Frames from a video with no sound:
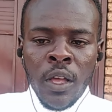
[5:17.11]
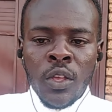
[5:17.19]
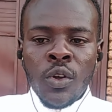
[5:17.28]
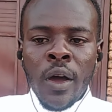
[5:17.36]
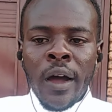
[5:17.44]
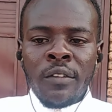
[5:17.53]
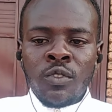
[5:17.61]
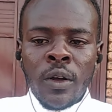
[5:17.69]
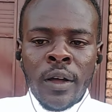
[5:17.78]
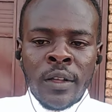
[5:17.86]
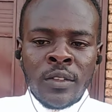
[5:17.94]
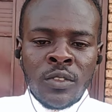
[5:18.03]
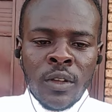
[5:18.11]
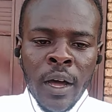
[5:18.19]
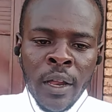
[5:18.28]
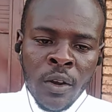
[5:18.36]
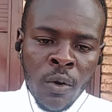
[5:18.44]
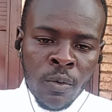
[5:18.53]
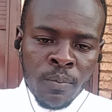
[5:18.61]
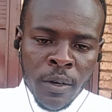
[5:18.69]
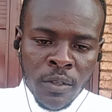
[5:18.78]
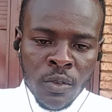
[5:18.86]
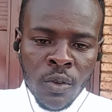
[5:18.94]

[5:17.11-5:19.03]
You have to ask a unknown person.